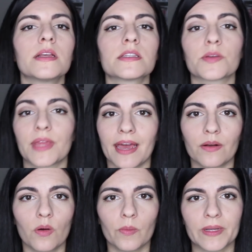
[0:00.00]
So they had
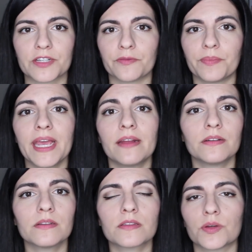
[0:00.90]
a whole bunch of
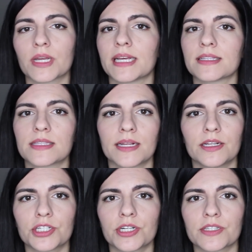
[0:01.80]
panels. You could get
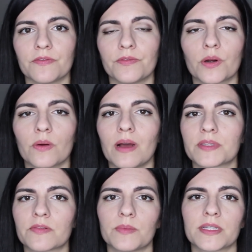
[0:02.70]
signatures and photo
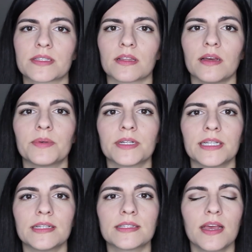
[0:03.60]
ops from the
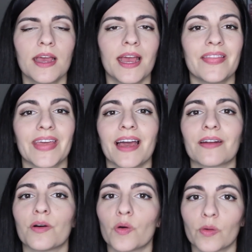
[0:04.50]
celebrities, and they had
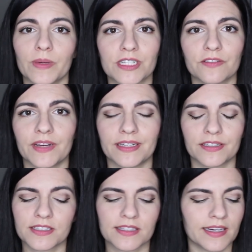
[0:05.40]
a whole bunch of
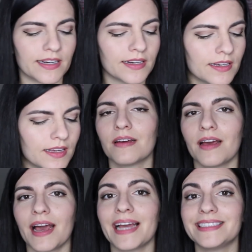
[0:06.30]
vendors there.
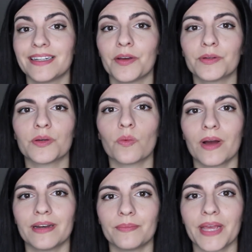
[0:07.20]
I did go to
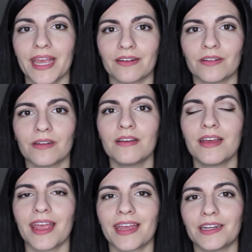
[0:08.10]
one panel
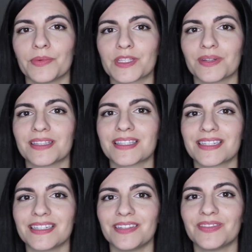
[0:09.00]
and it was with
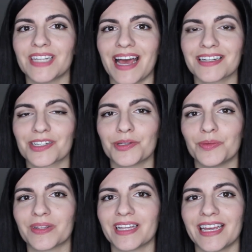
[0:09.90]
Steve Dash, who
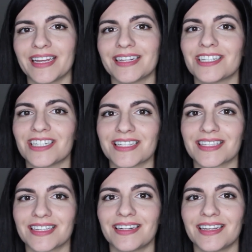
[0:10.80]
played
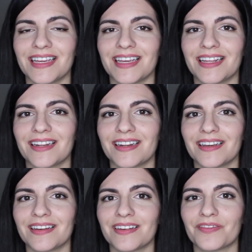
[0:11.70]
Jason in
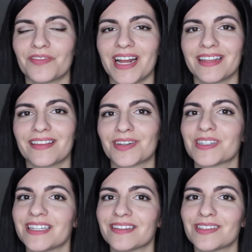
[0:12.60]
Friday the
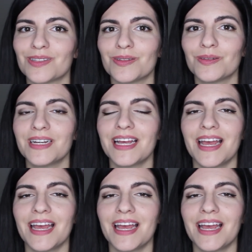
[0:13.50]
13th 2,